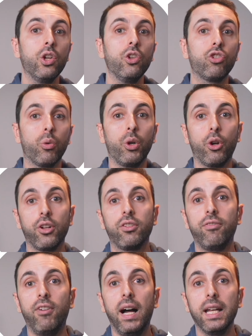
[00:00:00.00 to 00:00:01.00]
So in order to
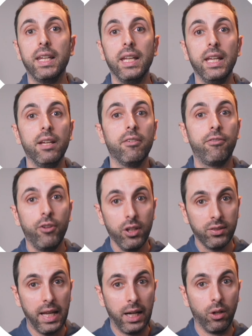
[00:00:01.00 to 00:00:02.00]
find the
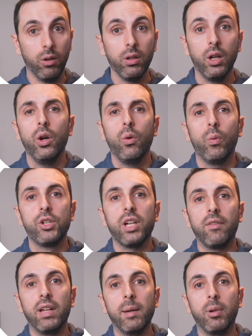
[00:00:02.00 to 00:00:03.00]
first angle, which
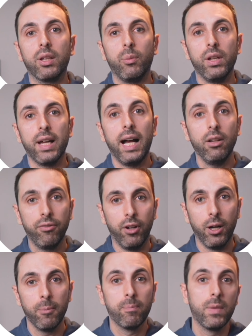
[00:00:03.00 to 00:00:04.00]
I've labelled with alpha,